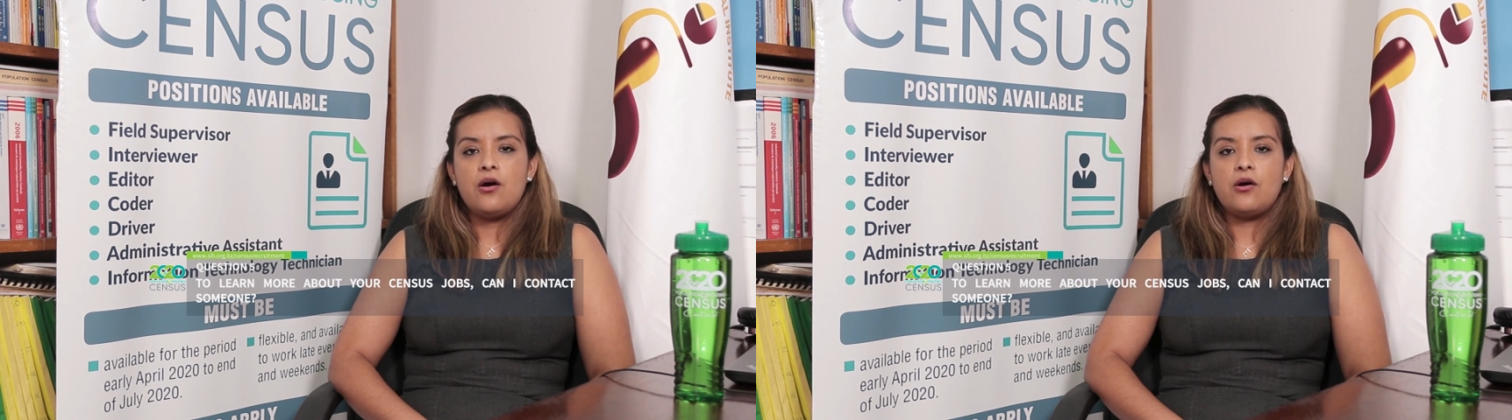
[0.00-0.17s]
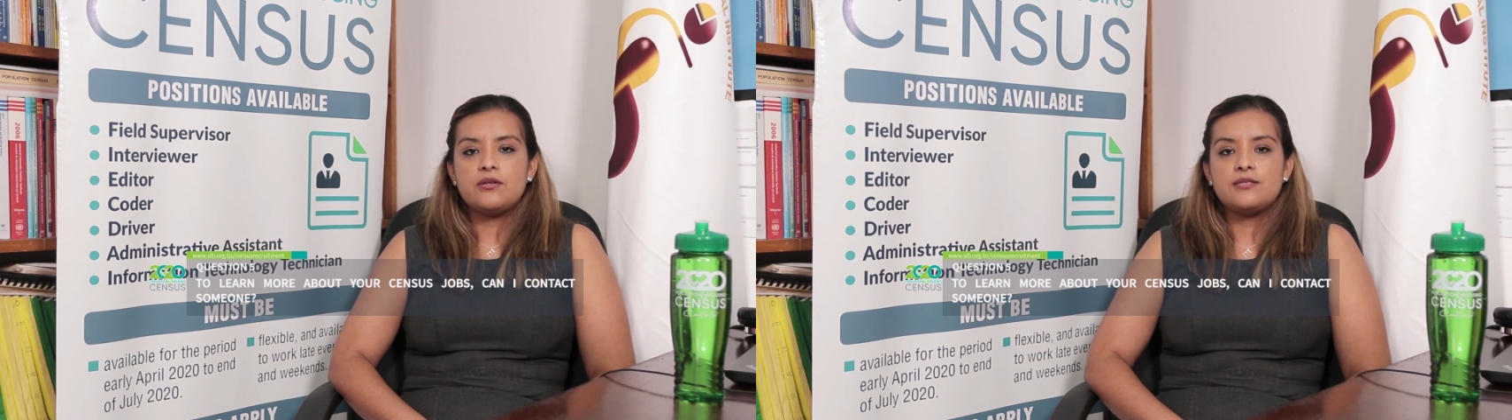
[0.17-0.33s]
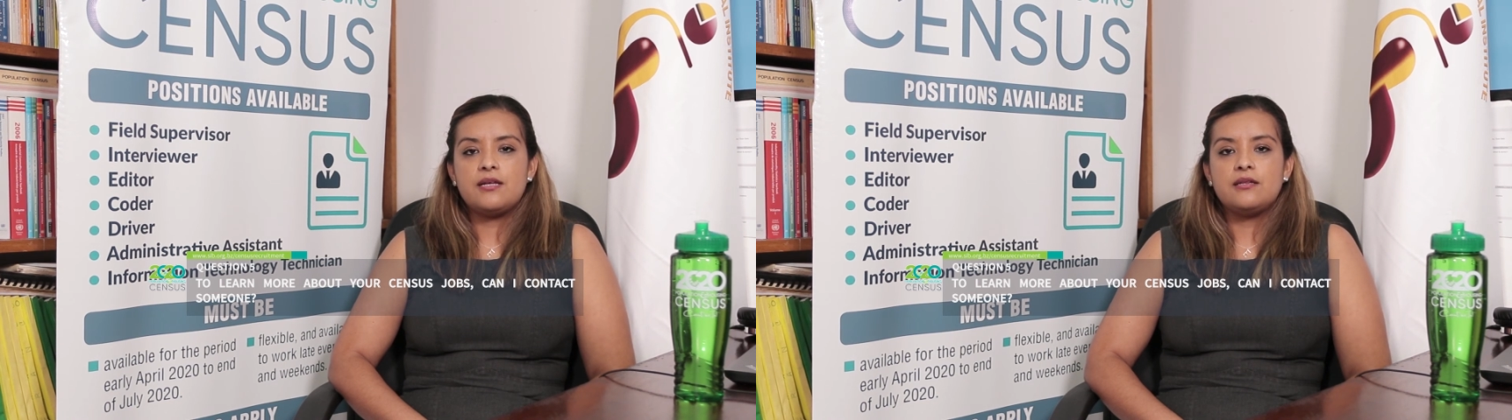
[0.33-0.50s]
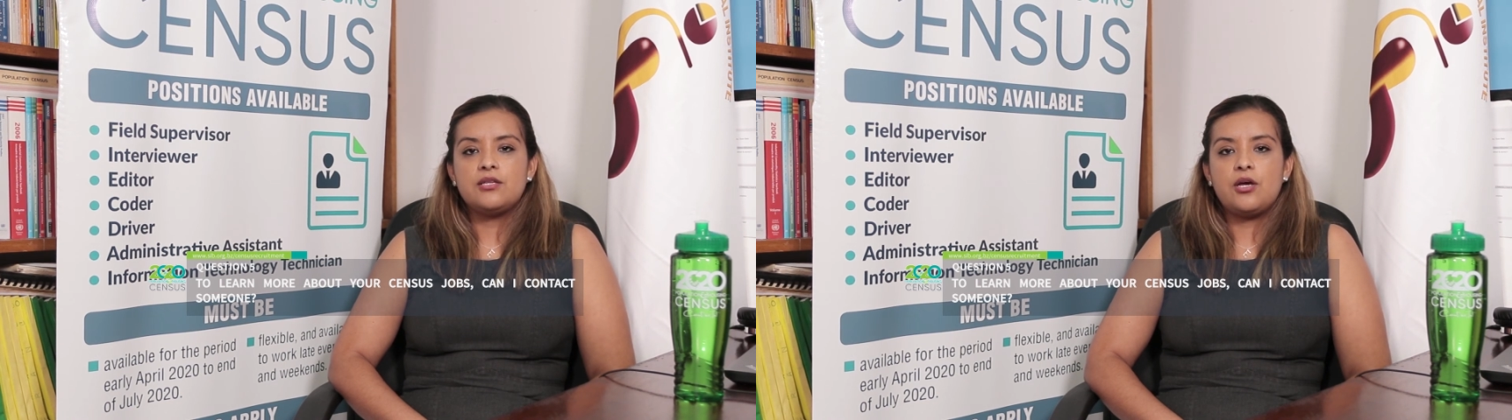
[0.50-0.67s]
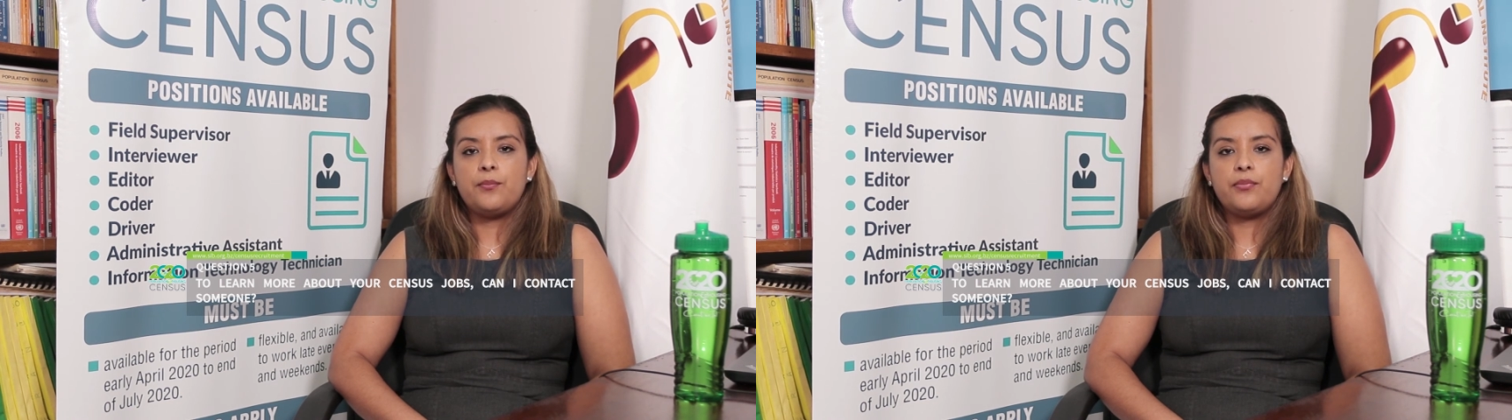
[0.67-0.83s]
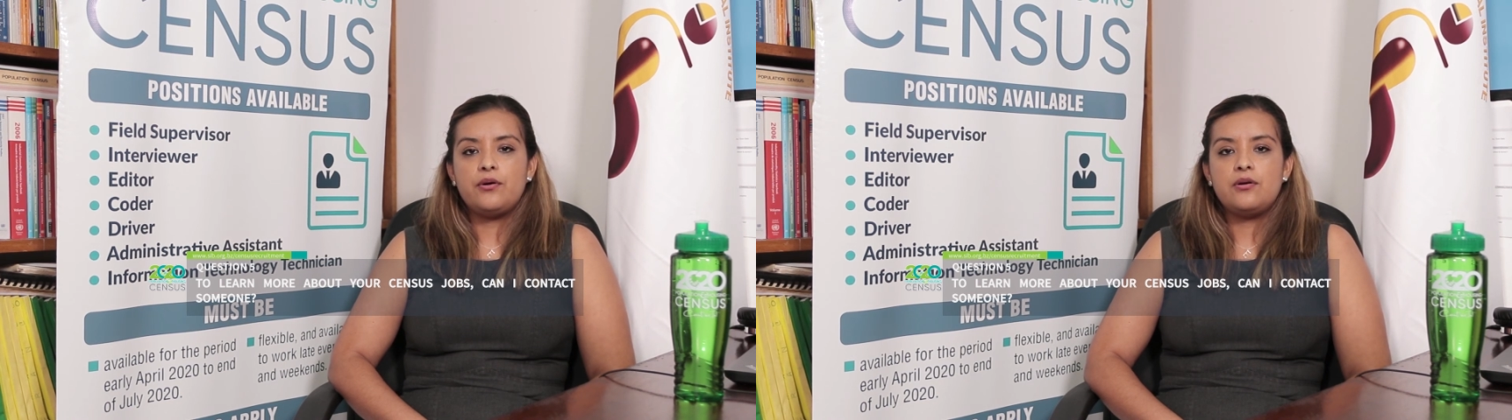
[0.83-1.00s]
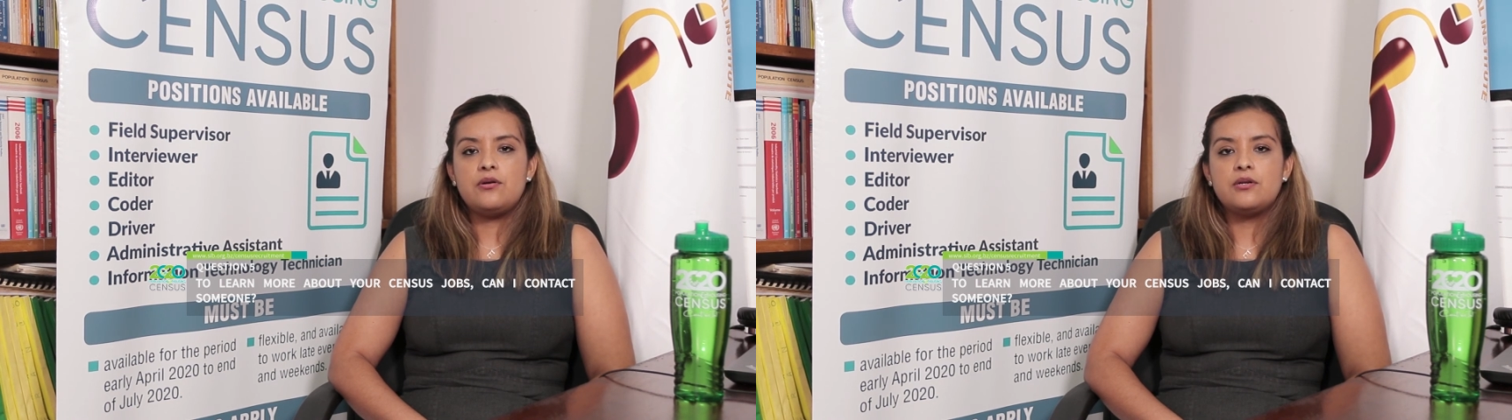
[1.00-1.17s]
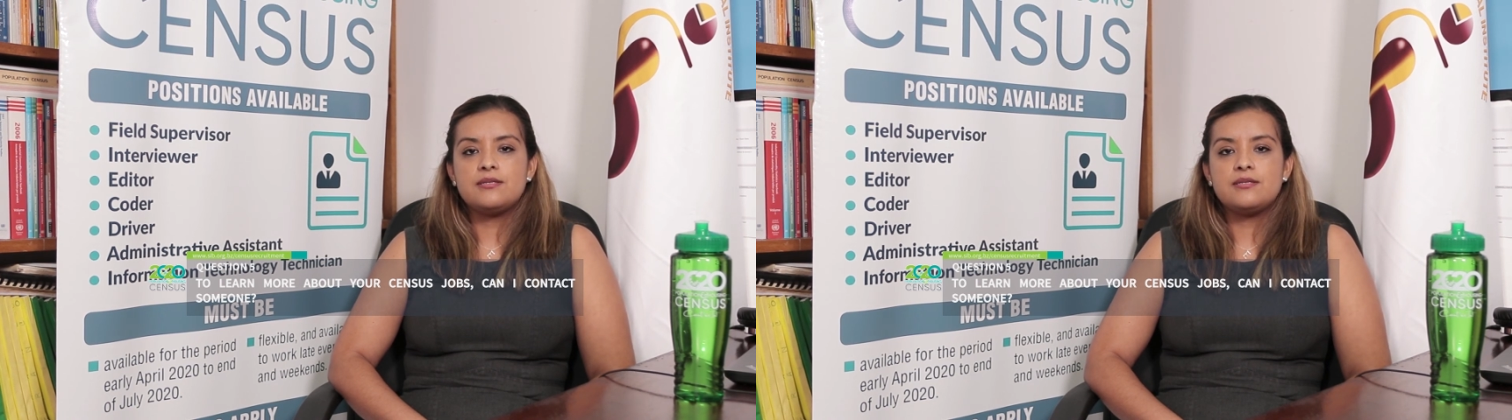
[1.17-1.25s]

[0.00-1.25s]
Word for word: our cell number